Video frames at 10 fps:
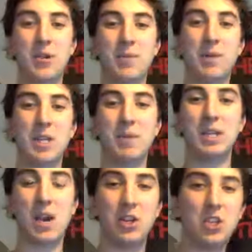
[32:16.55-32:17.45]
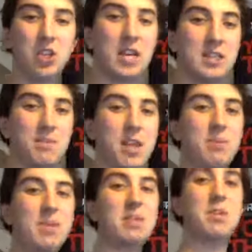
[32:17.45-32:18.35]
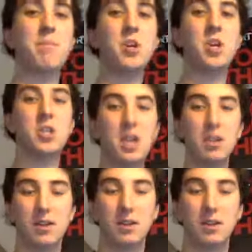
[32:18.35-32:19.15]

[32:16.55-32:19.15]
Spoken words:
Is it maybe coming down his chest maybe as he's emerging?